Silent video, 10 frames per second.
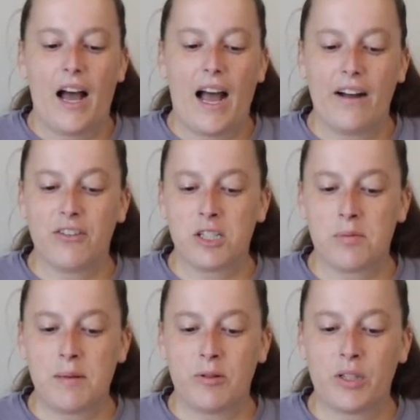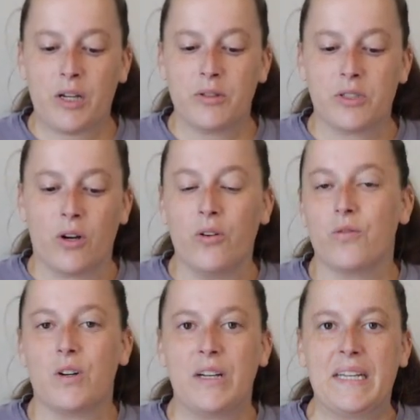Average people, though,
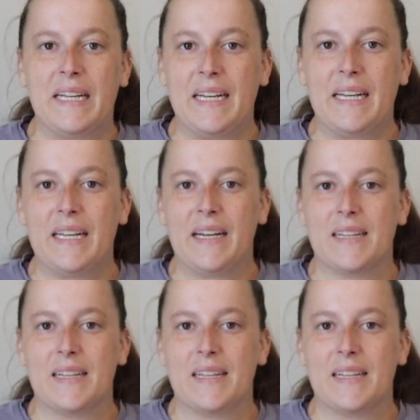don't really need